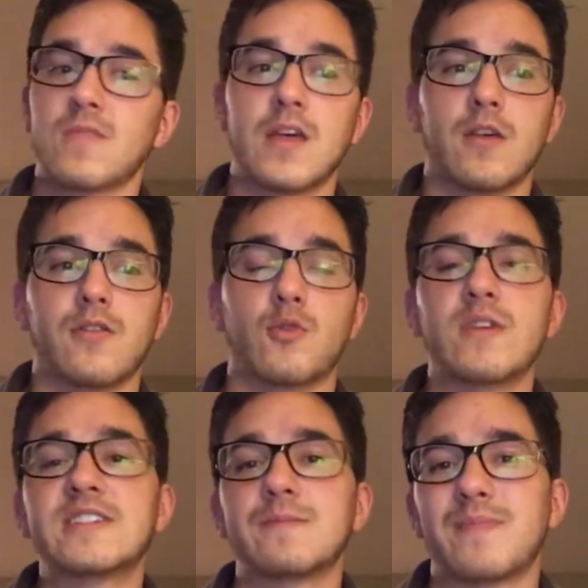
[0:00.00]
the
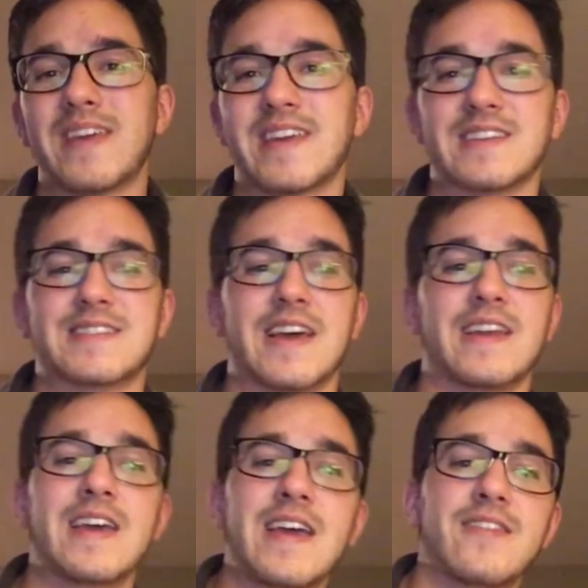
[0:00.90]
reason being is
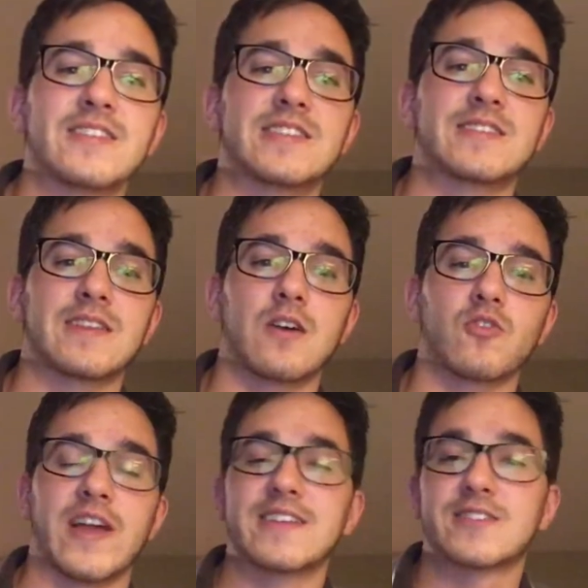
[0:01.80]
that this is
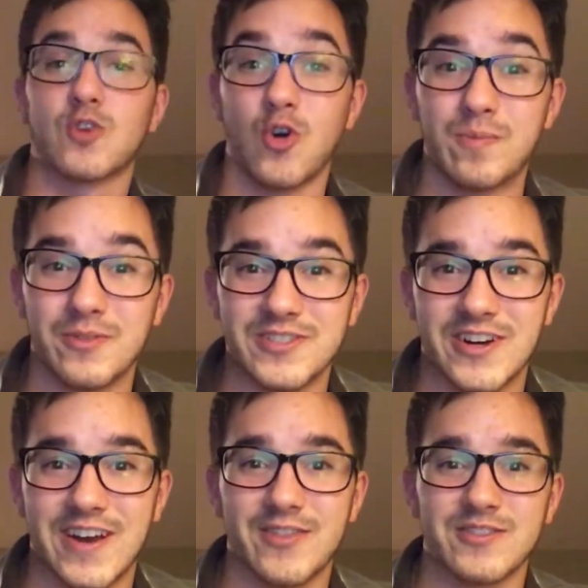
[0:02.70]
Lance Corporals, all
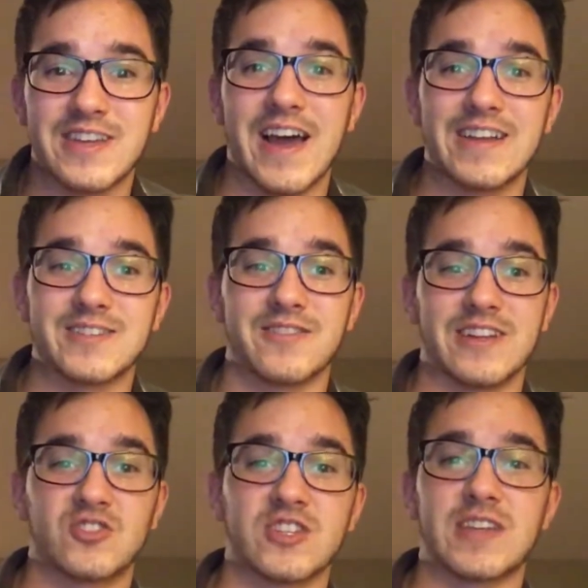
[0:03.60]
right? Those guys who,
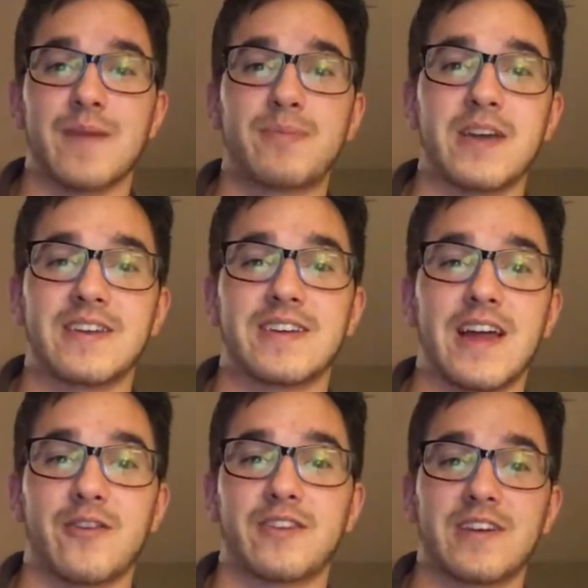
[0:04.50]
like, just got pinned and
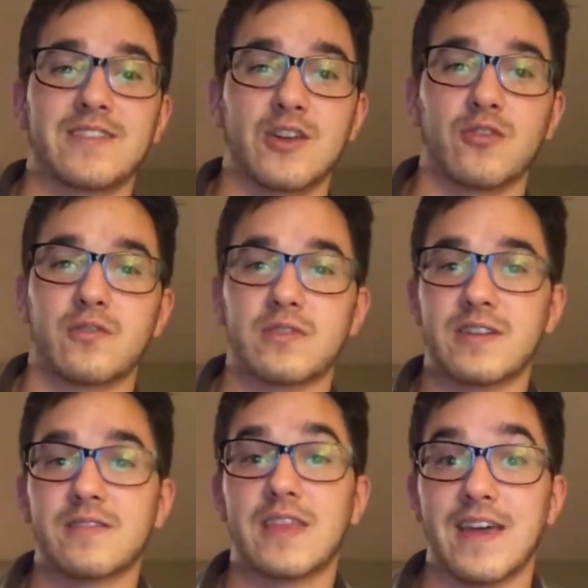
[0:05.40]
now
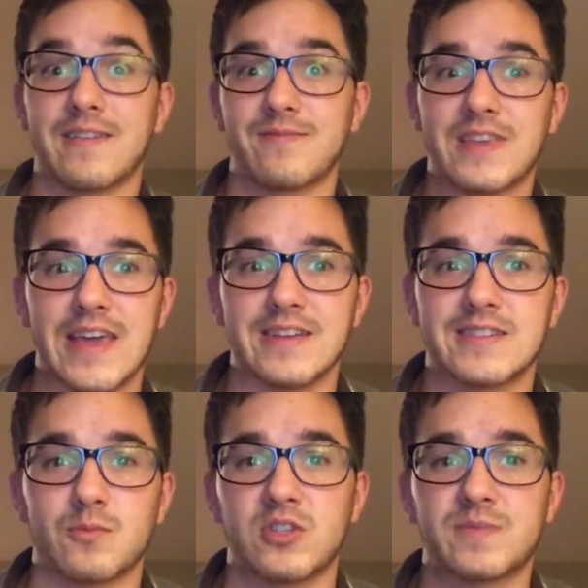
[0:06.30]
they gained
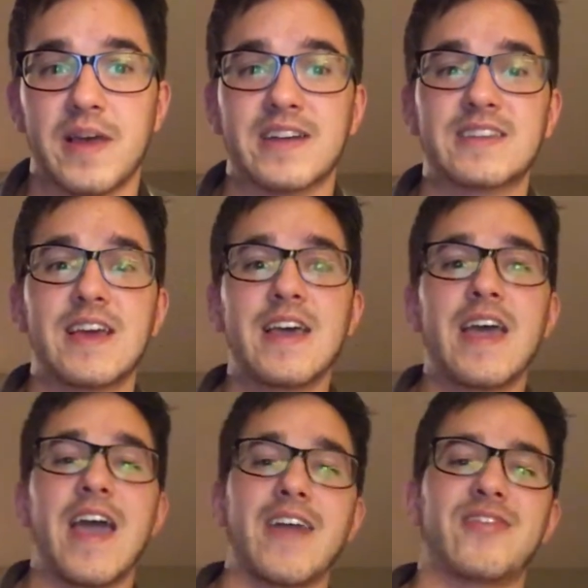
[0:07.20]
some respect.
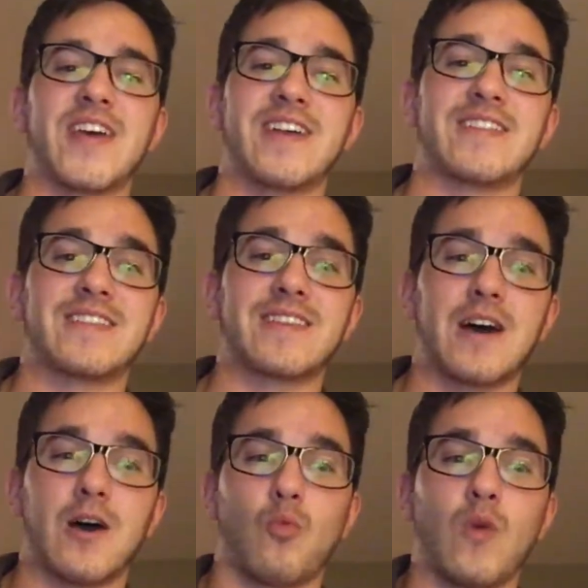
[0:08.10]
And then,
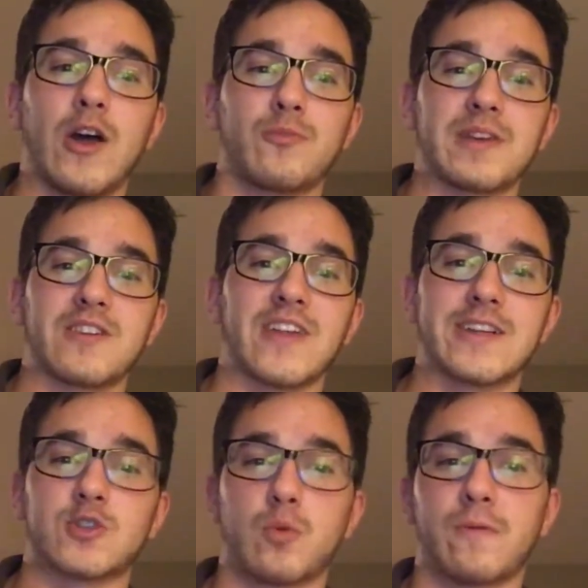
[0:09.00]
while being a
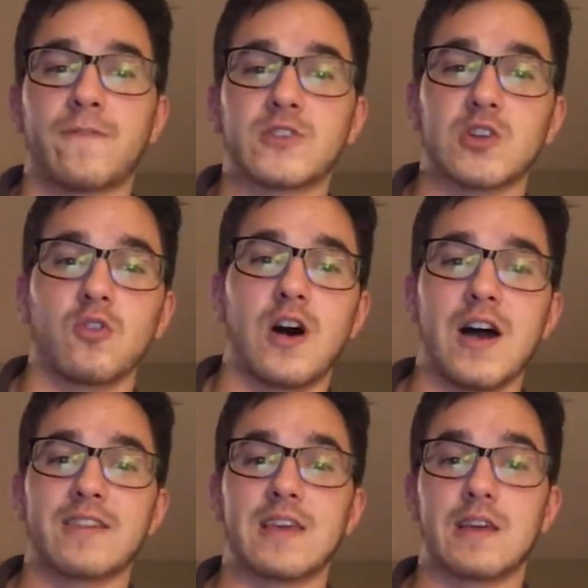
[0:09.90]
Lance Corporal for so
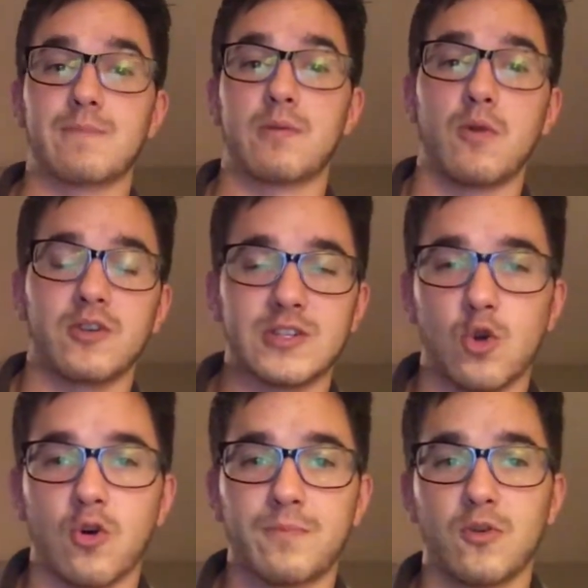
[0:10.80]
long, they get promoted to
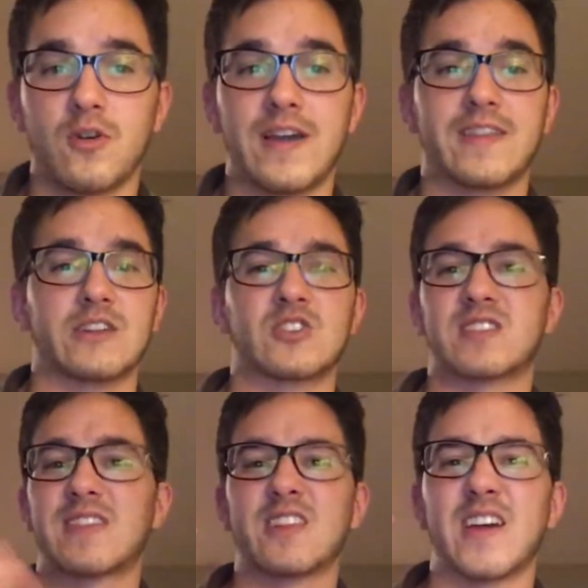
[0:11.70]
Corporal, and
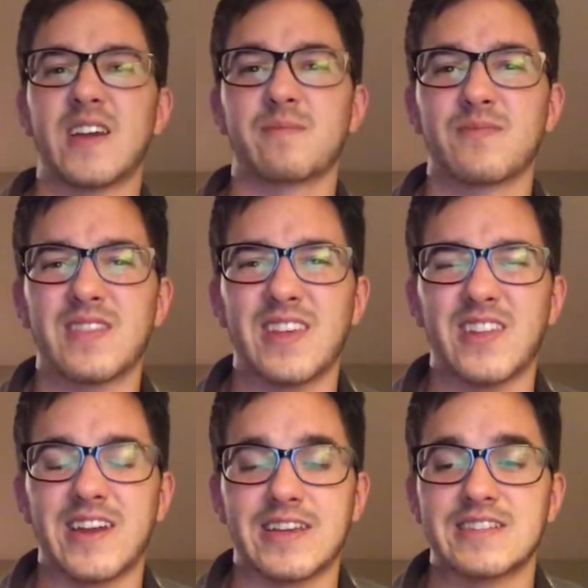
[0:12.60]
they
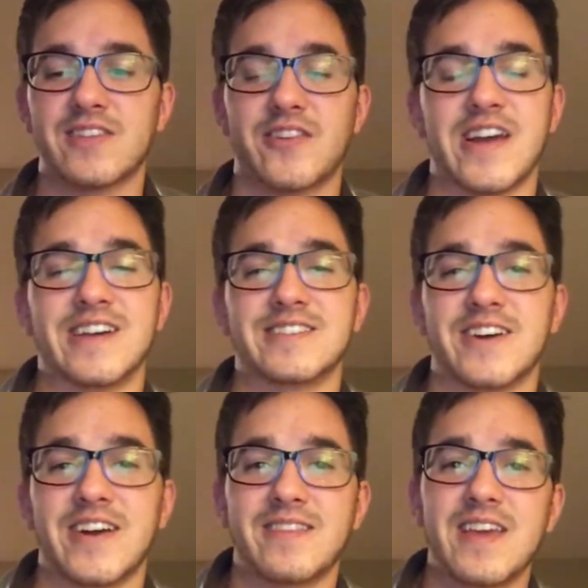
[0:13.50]
let it get to their heads, all
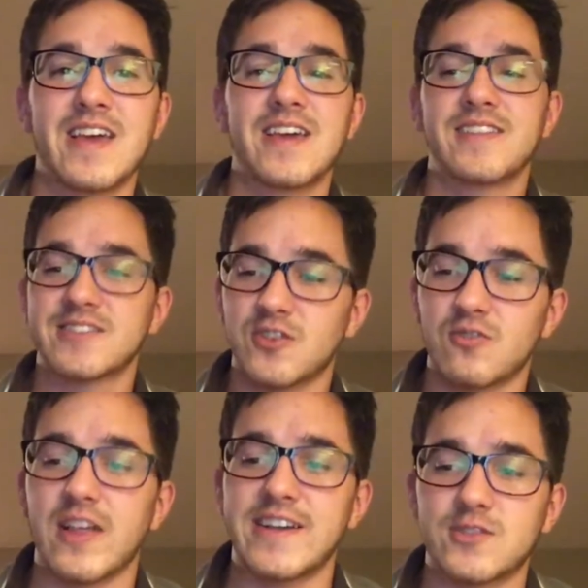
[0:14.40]
right? These are
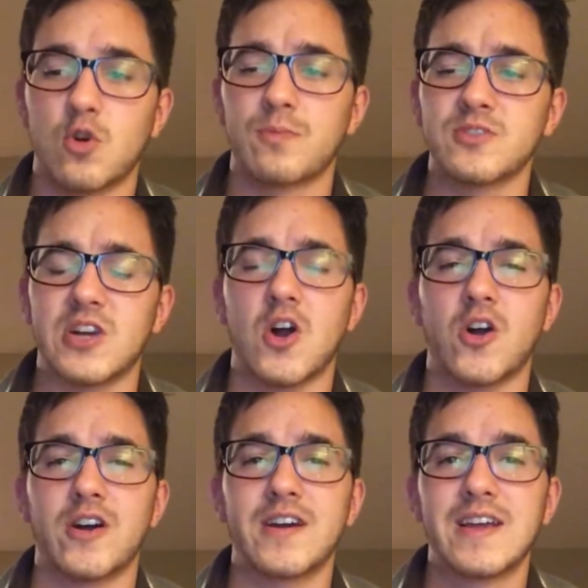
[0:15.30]
Lance Corporals at
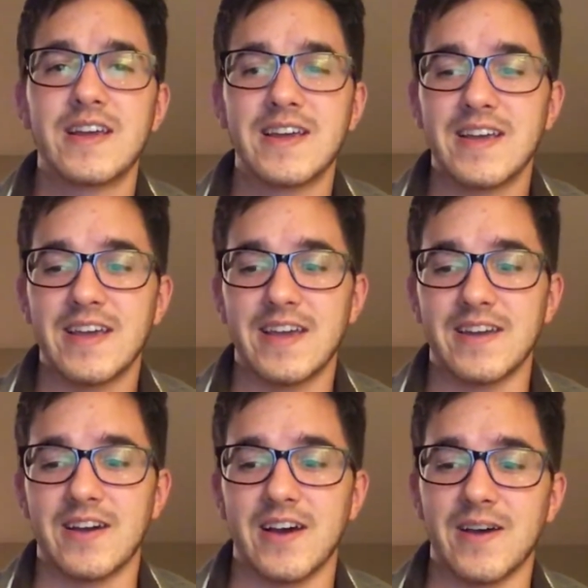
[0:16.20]
heart,
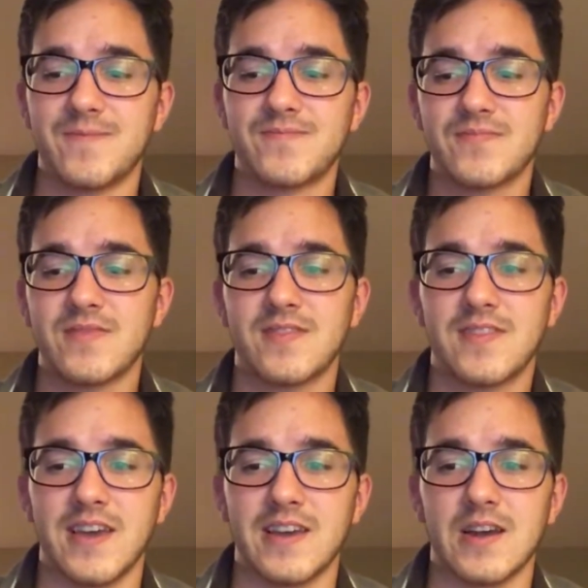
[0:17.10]
and
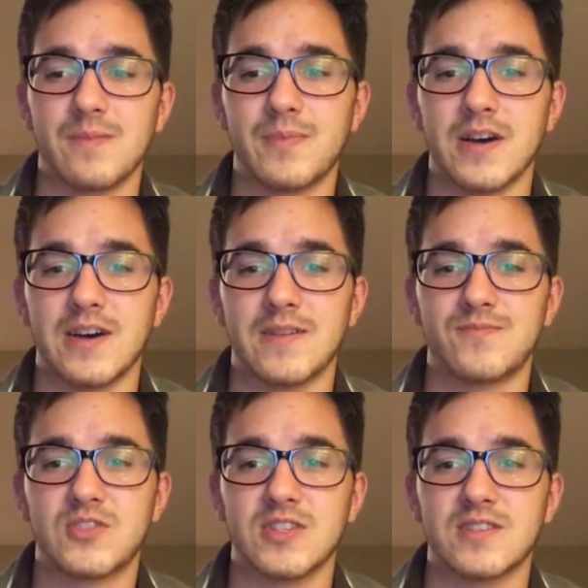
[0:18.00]
they end up
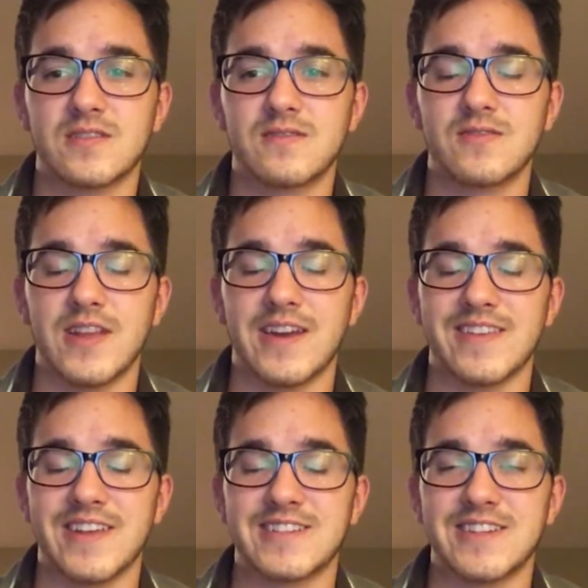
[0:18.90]
just
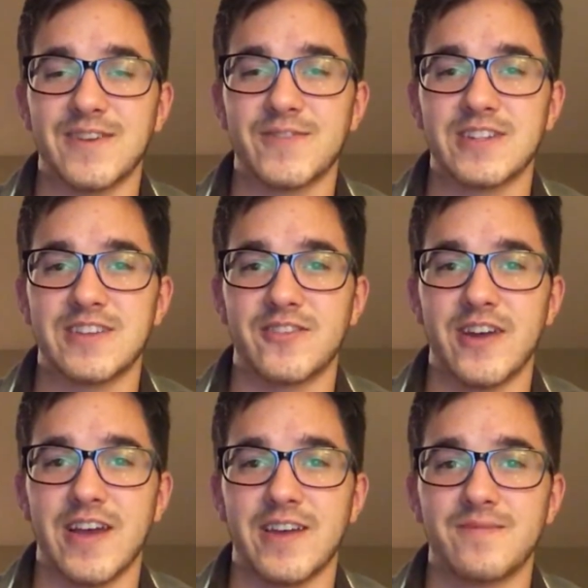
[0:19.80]
letting that stuff get to their
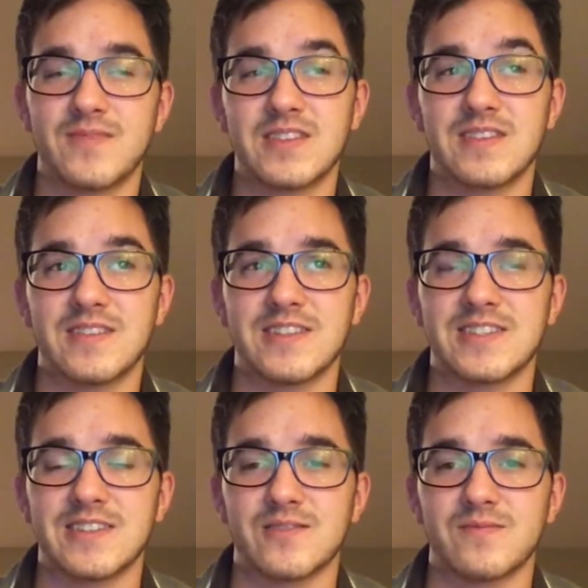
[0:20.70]
head, at
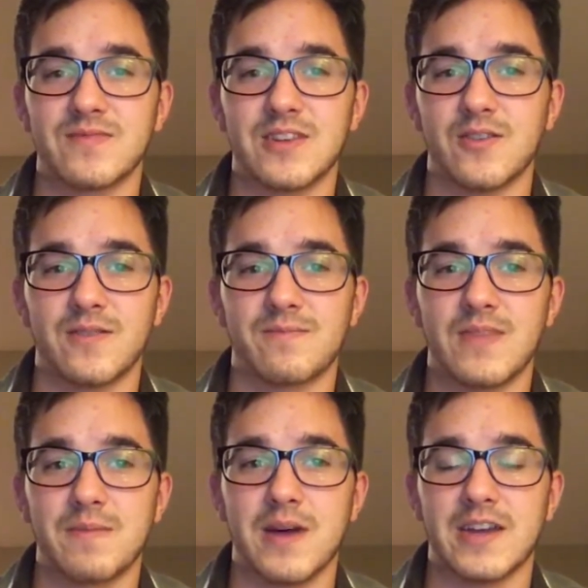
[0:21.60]
least as, you know,
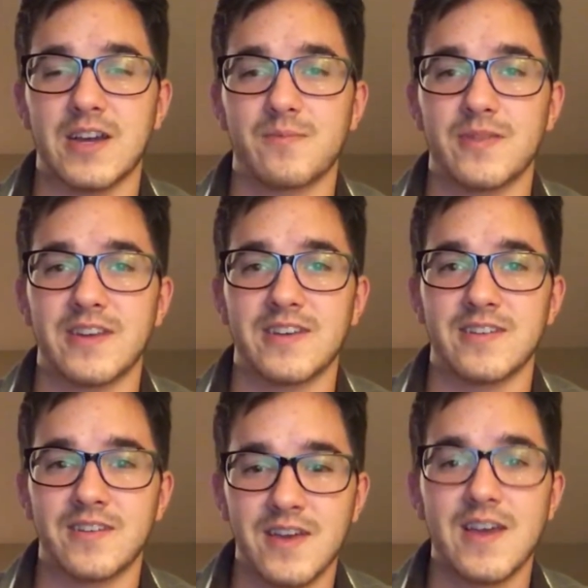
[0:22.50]
in my company,
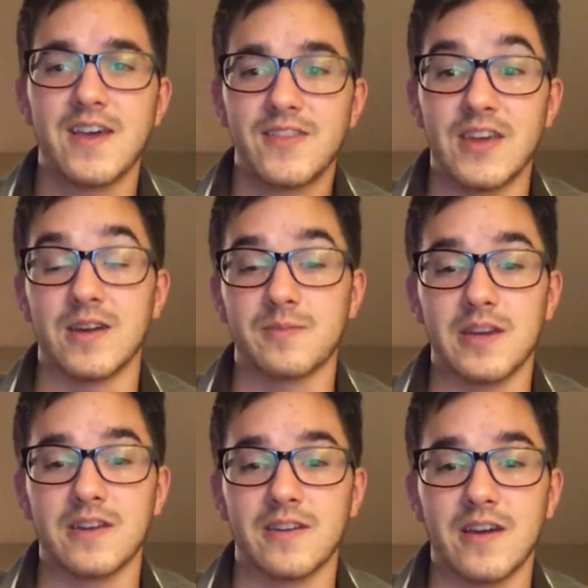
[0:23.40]
and they end up
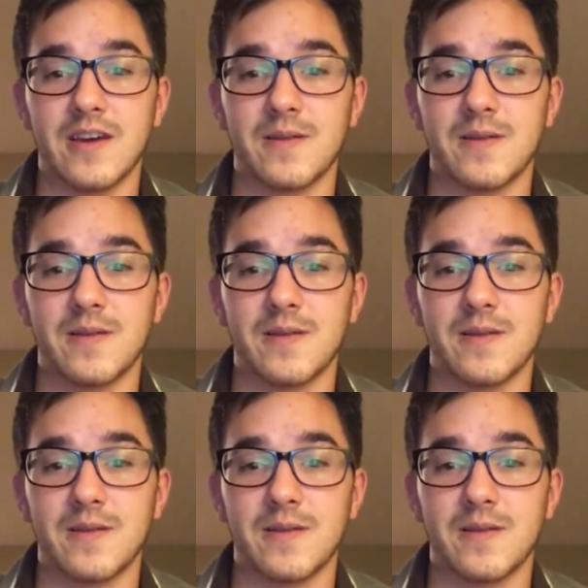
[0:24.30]
getting,